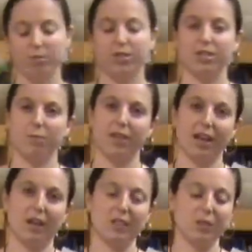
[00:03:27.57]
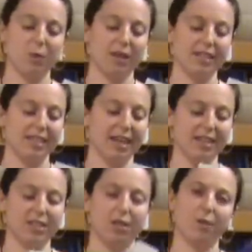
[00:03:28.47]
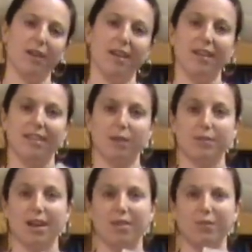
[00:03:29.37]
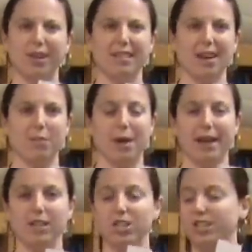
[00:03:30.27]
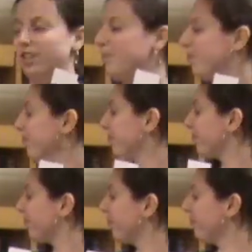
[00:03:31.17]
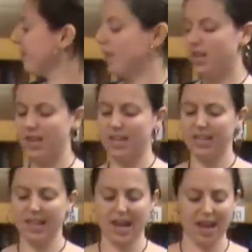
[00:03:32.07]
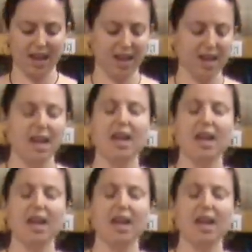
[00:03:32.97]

which is something I also wanted to get, so that was kind of great to have a package deal. And then